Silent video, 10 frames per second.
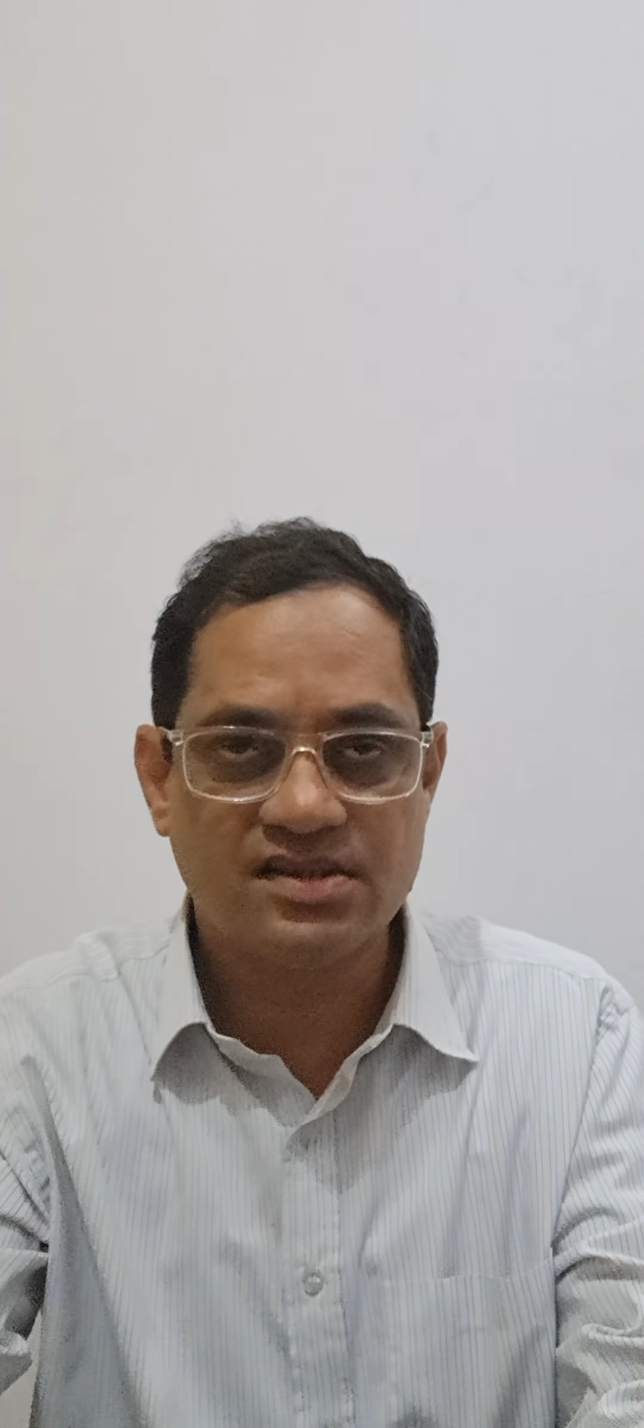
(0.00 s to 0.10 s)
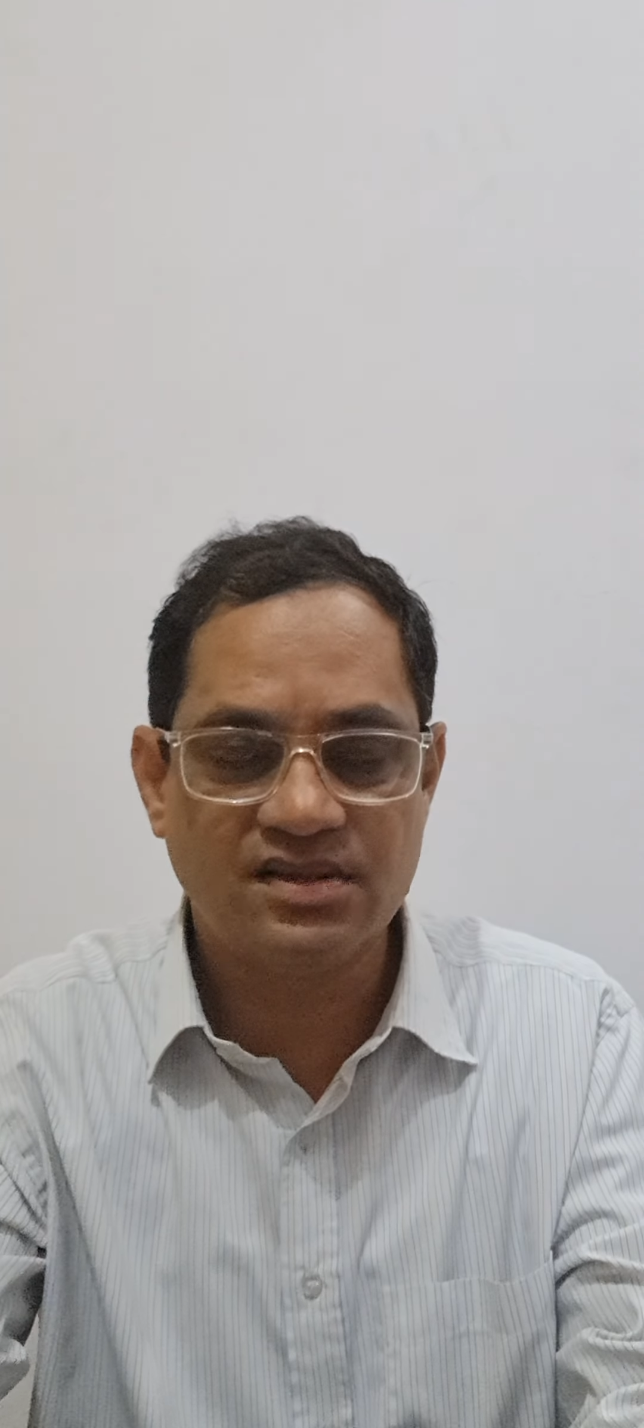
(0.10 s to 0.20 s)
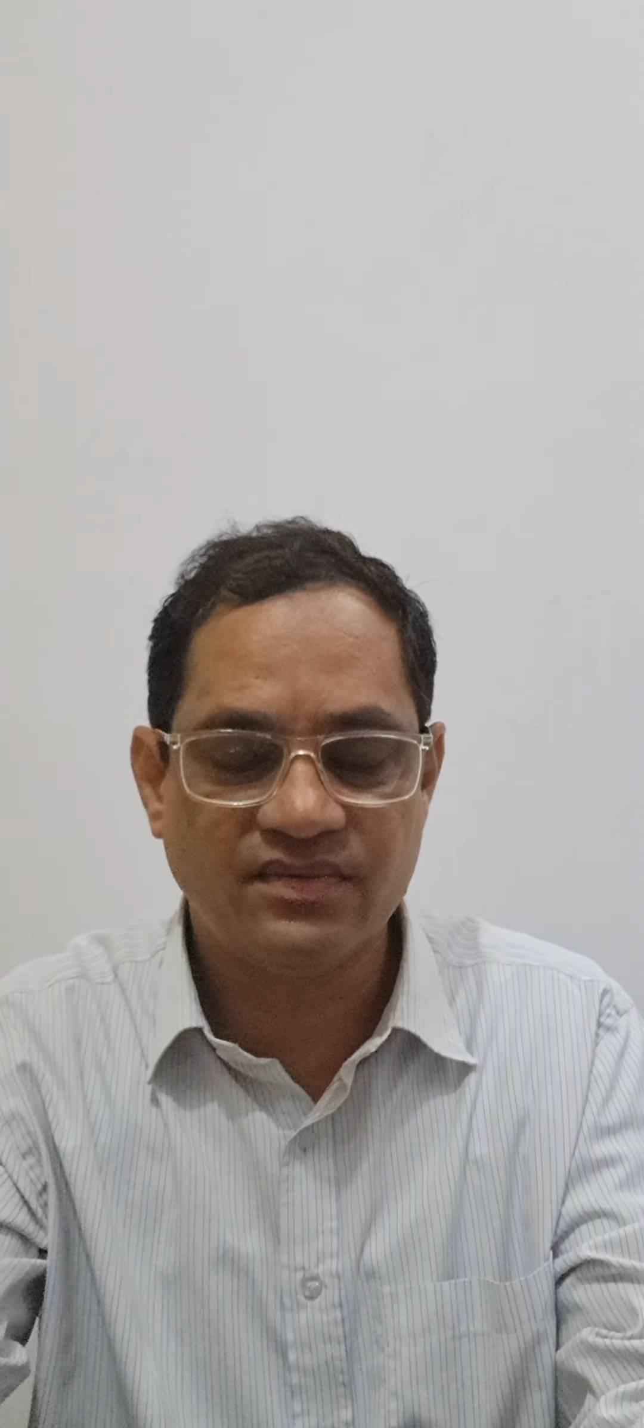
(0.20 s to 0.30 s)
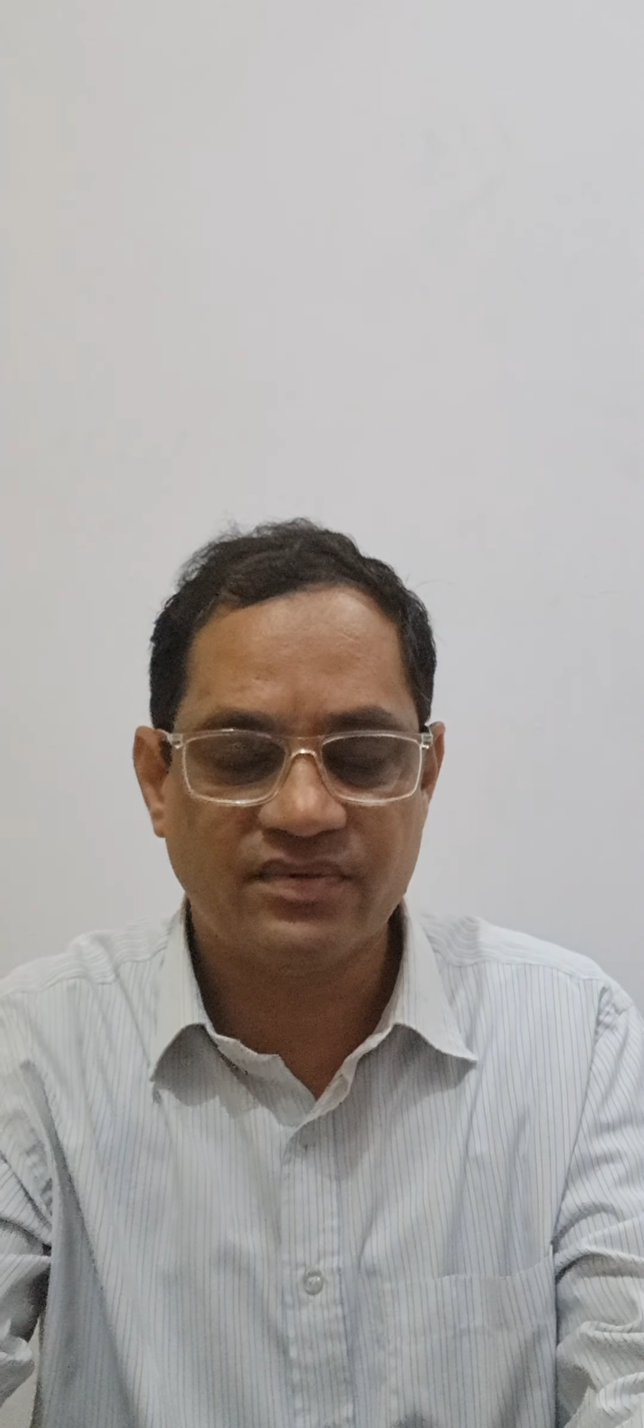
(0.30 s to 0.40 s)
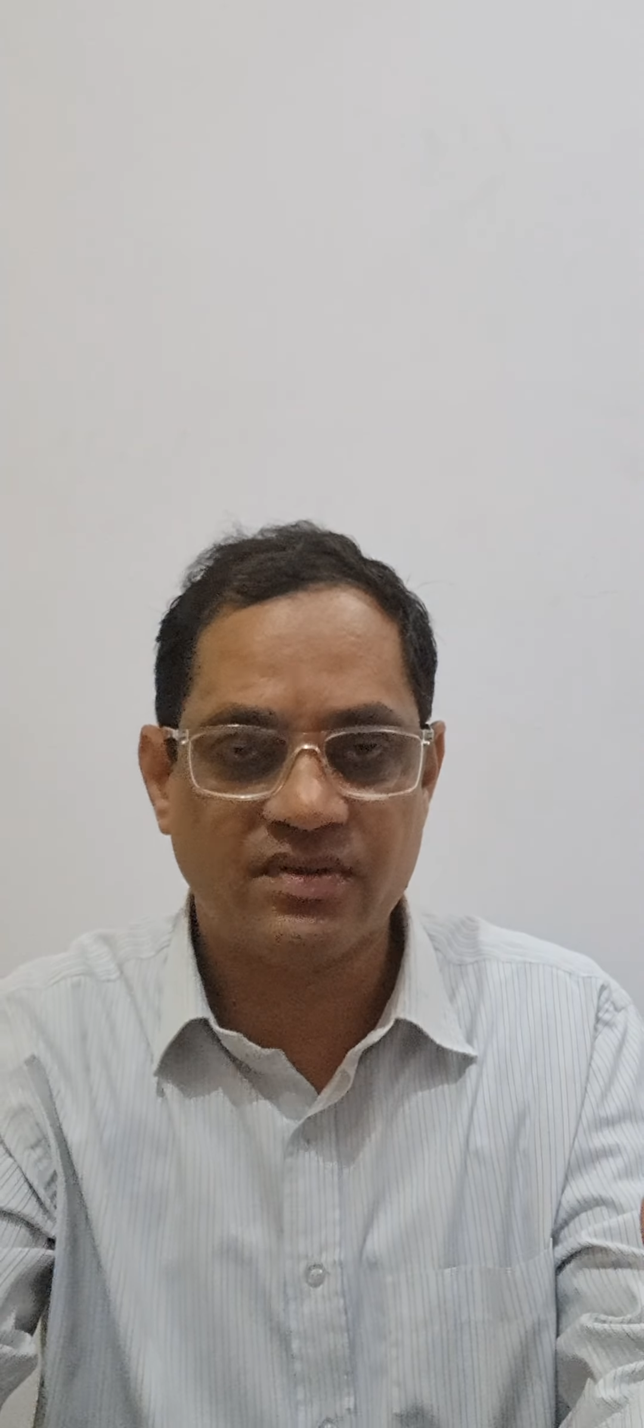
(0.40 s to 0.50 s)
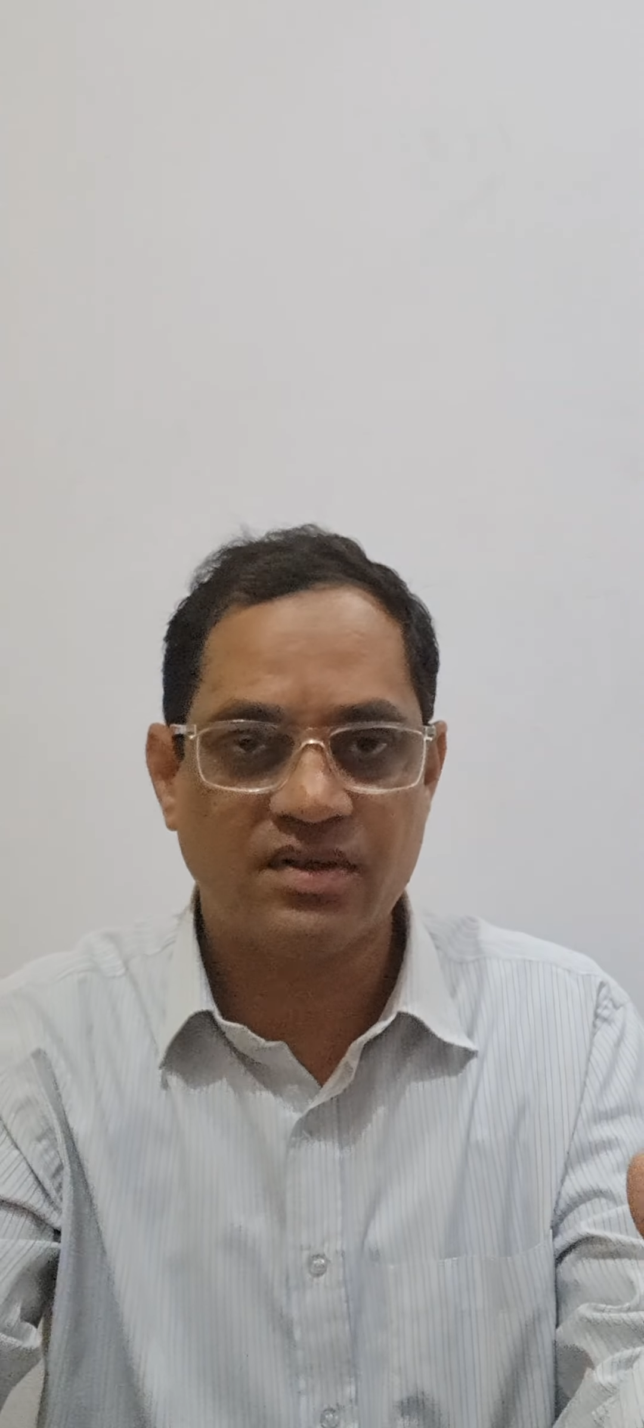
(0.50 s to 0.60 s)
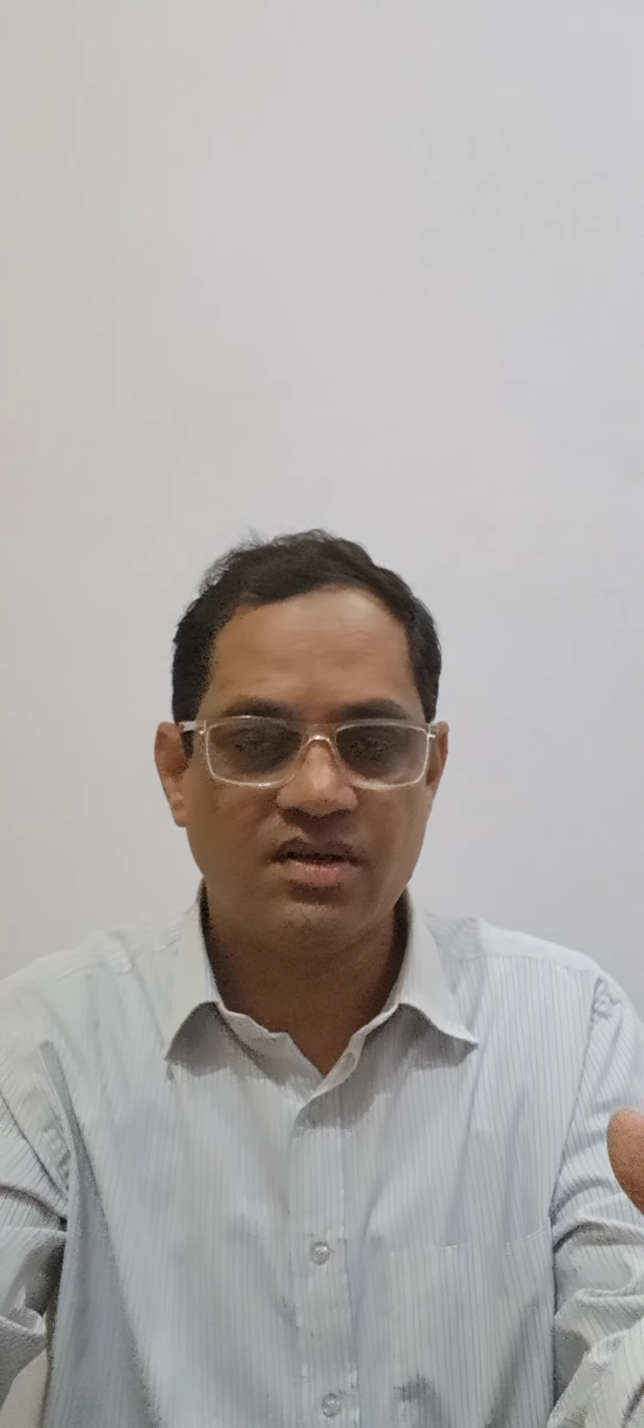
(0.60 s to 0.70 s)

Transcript: different.